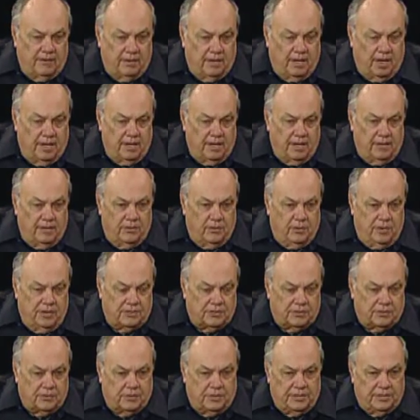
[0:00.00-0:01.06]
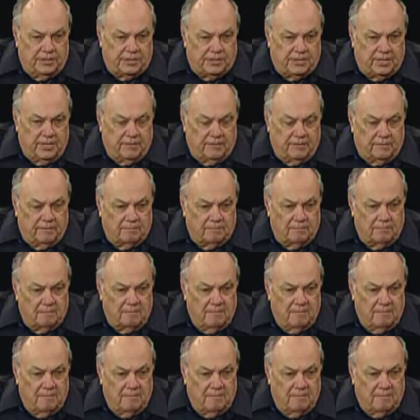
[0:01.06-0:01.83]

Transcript: the US 27,